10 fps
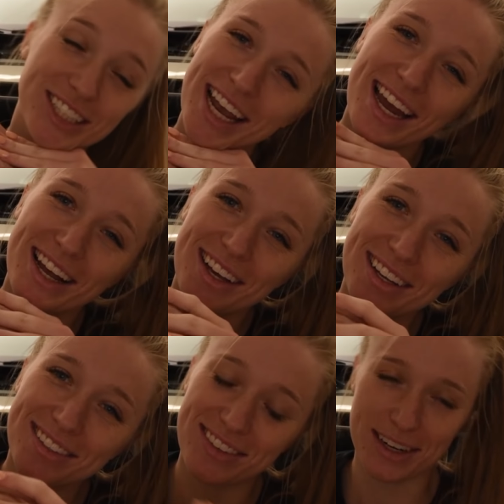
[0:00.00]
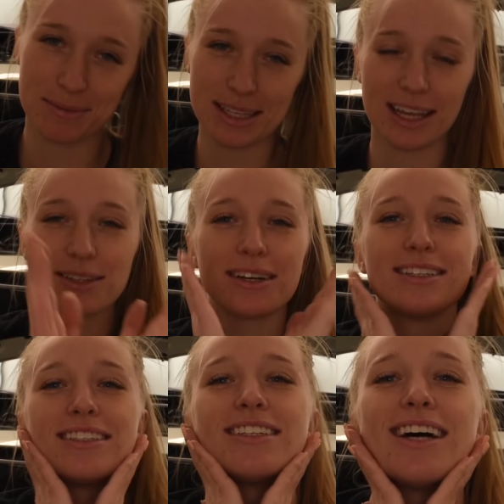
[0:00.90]
channel. My name is Kayla
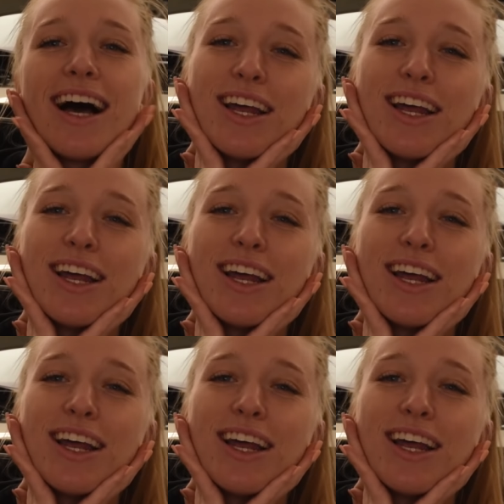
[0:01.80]
Rundle.